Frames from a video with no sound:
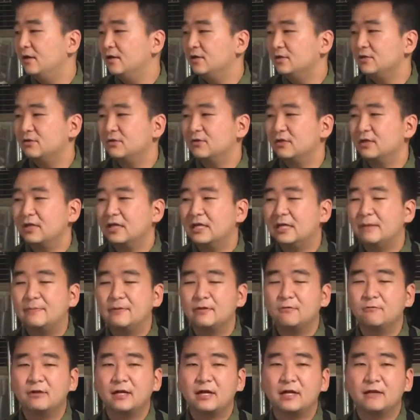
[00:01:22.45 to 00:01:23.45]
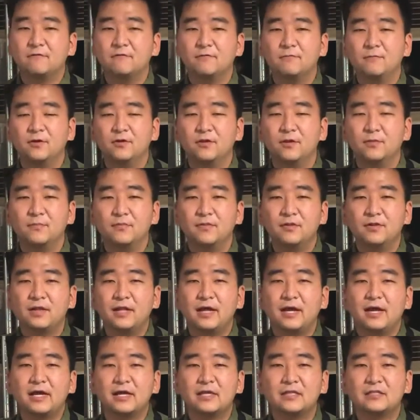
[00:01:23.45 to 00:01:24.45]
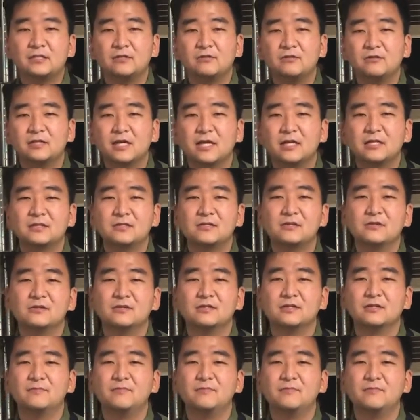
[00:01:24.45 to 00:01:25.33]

so you can keep it away from all the plates, utensils,